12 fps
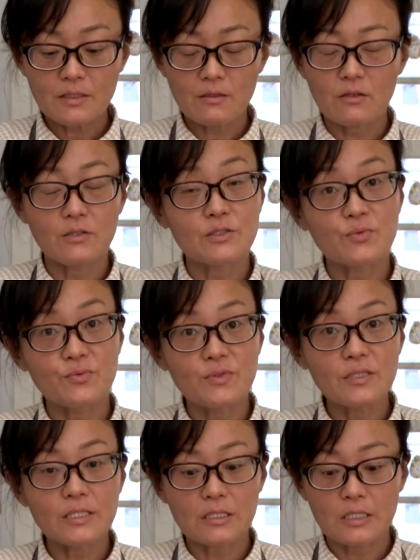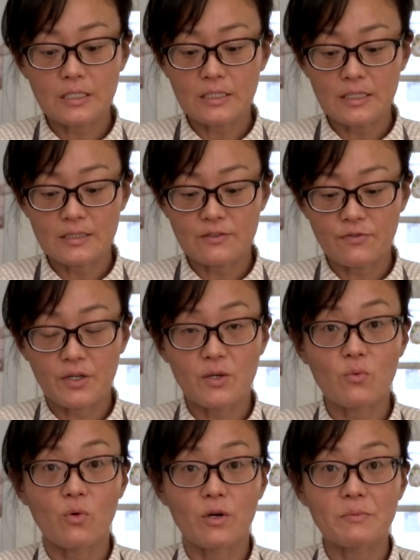Oh, it's really good. It's very
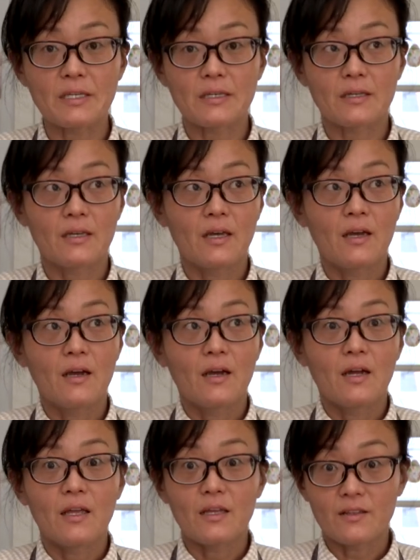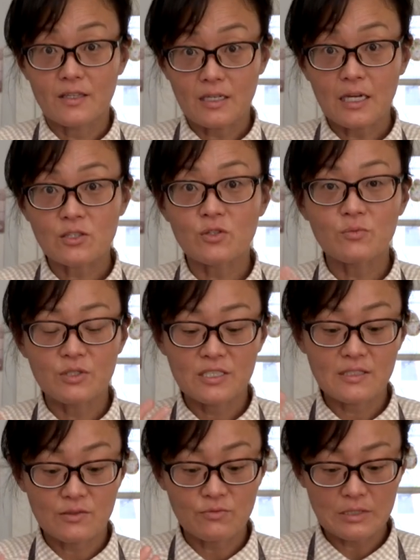warming. The
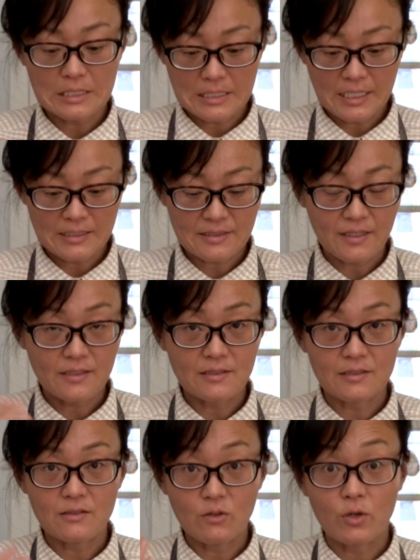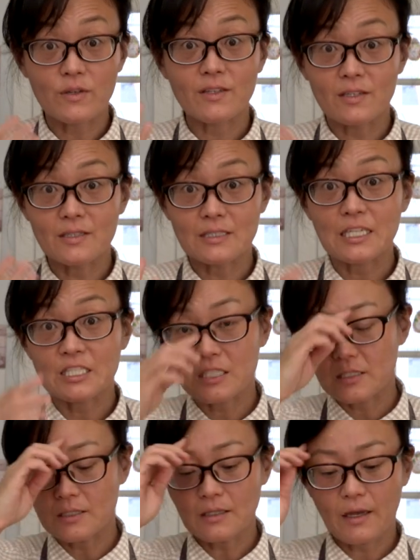katsuobushi is really nice. Or the
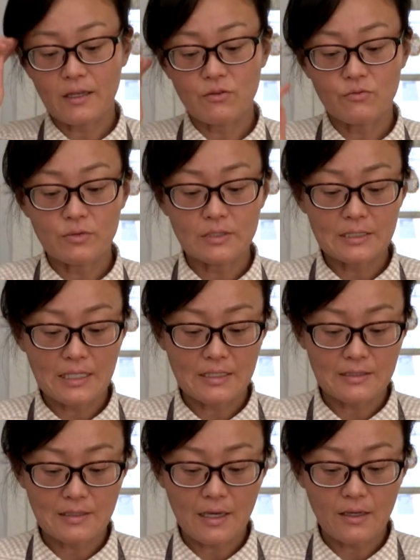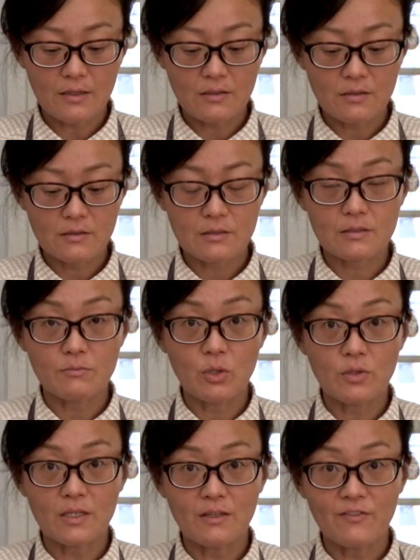dashi, I can really taste that
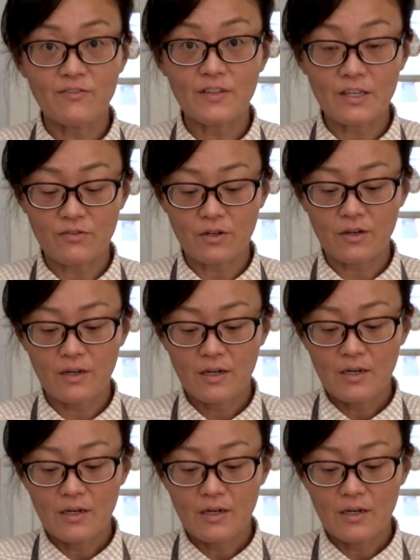smoky flavor.